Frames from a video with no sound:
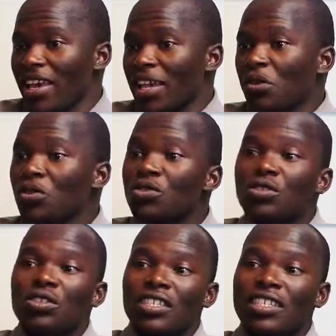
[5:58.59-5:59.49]
and also
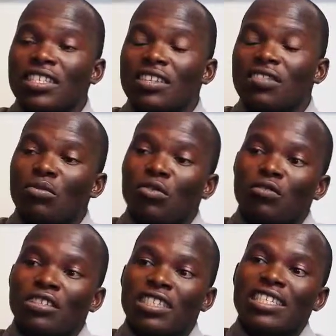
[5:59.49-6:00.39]
use it as a form
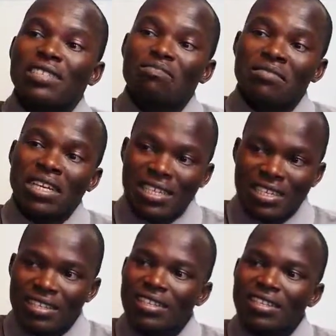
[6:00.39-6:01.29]
of
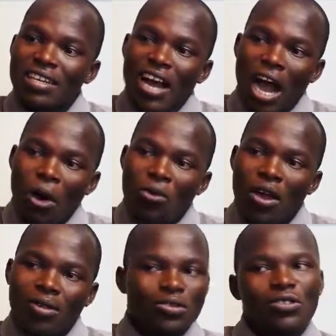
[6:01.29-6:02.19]
determining how
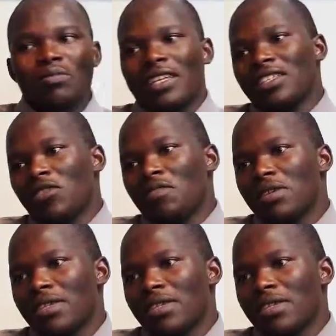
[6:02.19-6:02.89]
we are going to manage our